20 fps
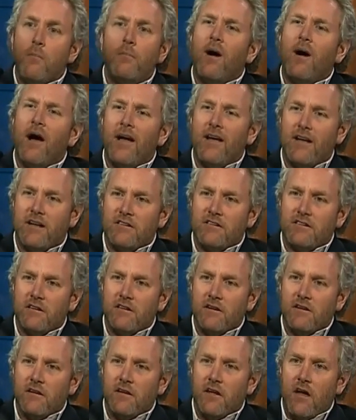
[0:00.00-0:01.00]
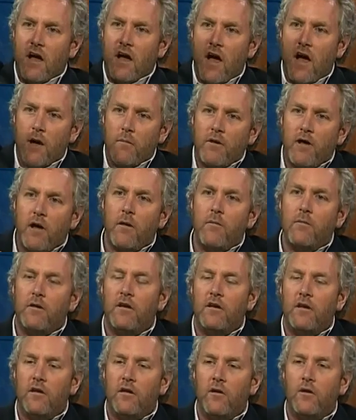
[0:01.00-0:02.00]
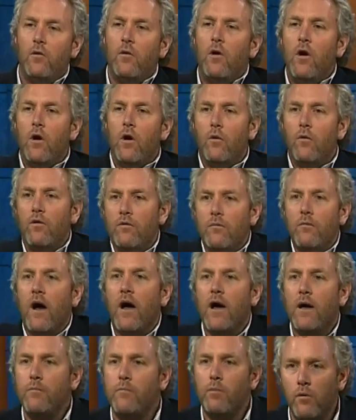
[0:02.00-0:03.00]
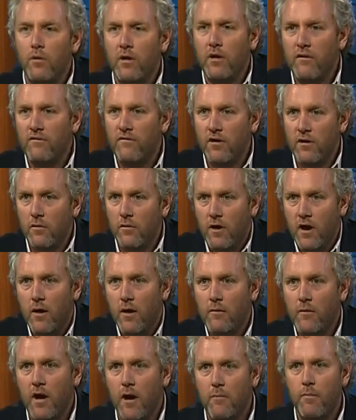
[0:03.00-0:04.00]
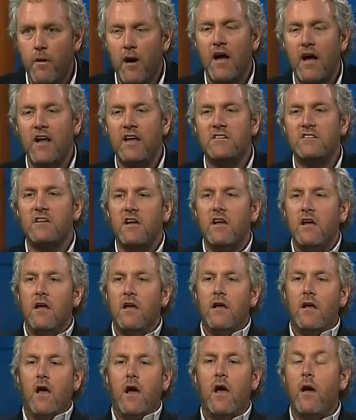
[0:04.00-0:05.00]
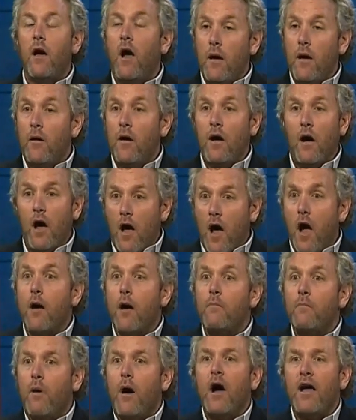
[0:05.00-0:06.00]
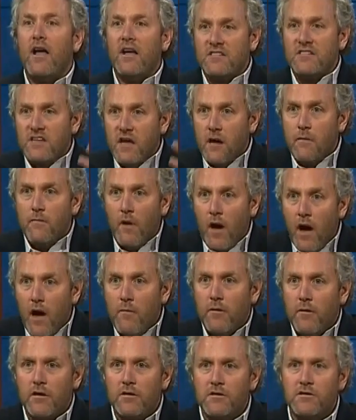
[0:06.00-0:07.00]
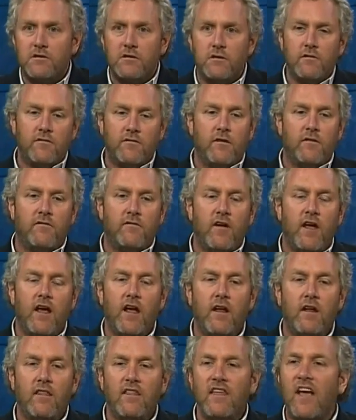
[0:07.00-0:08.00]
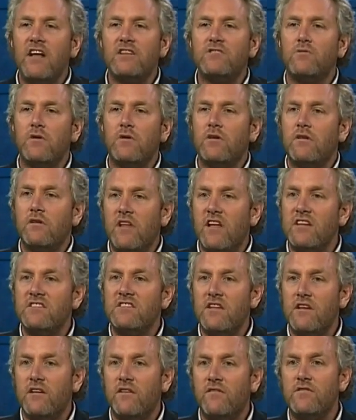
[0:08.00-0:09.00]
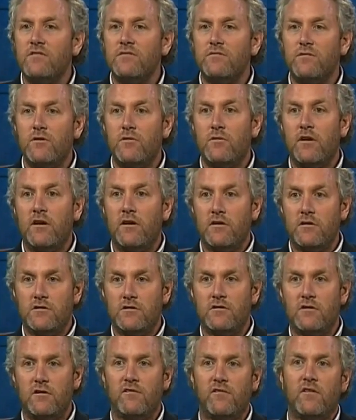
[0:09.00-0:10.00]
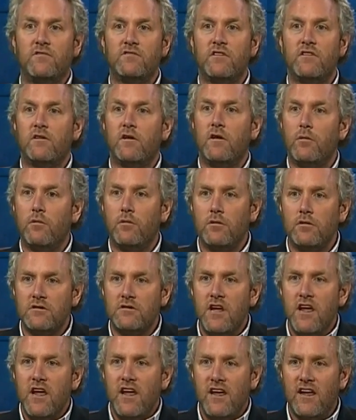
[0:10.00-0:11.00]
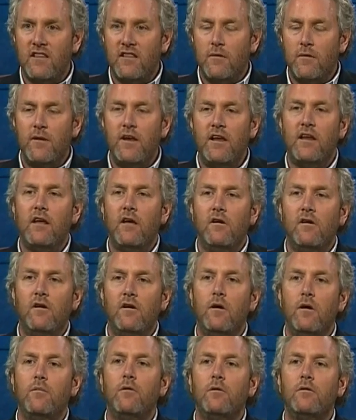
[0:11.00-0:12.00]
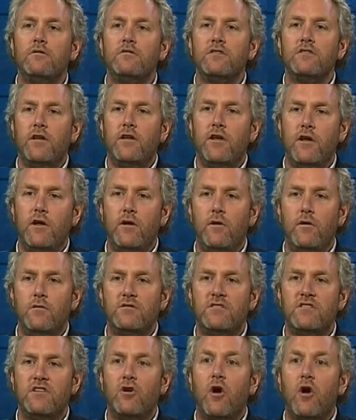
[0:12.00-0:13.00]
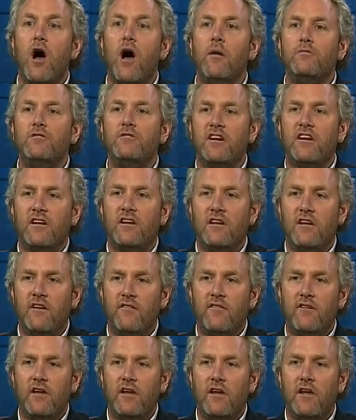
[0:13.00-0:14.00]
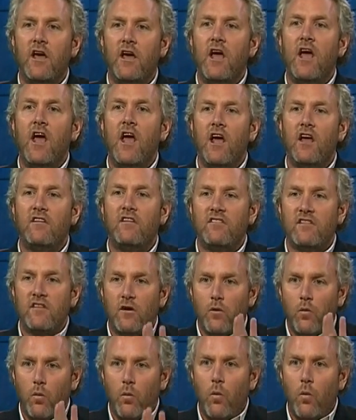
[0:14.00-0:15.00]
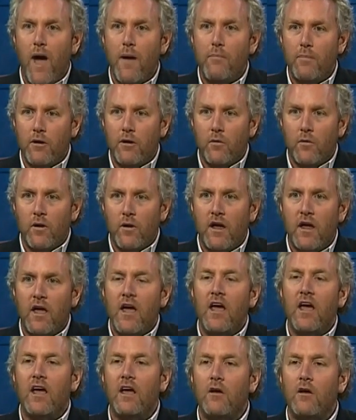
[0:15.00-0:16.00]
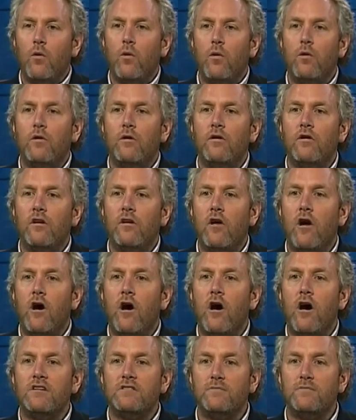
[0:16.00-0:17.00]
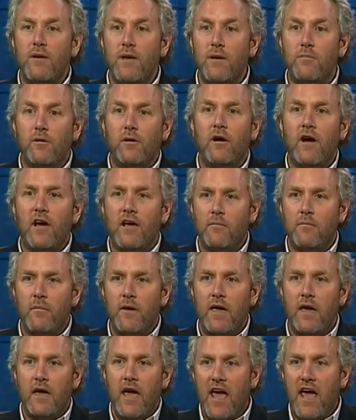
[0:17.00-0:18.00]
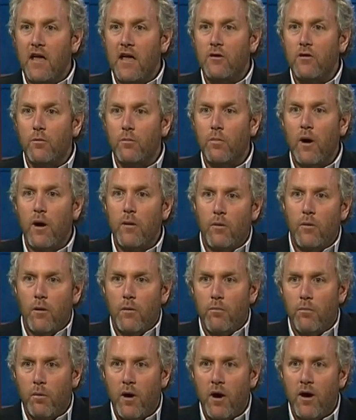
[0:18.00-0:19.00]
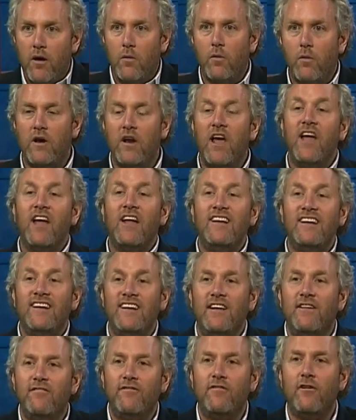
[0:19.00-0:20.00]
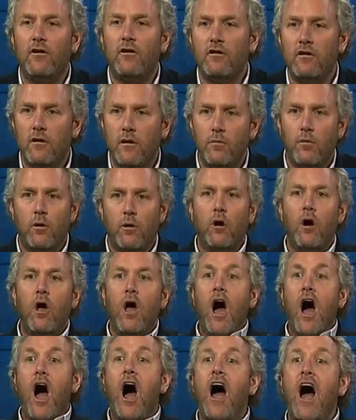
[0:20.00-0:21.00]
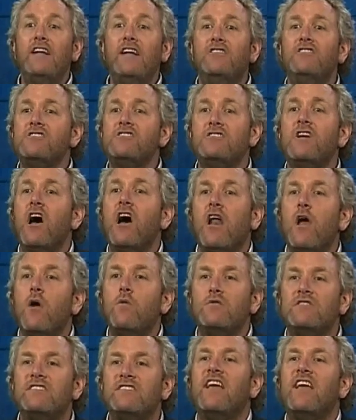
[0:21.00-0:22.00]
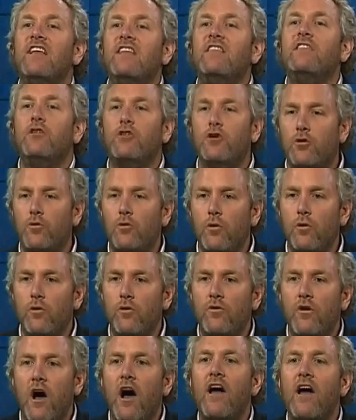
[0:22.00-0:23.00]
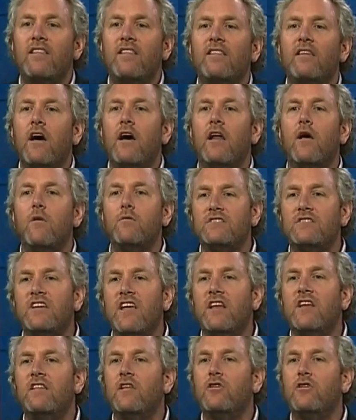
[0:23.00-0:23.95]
I'm biased. I'm coming to you with my point of view, and I'm not biased. I'm biased. I'm a conservative, and that's the difference between conservatives and liberals in the media. Liberals use their objectivity as their weaponry in order to cause people like me, Andrew Breitbart, Brentwood, default liberal. I just thought I was getting the truth. I thought I was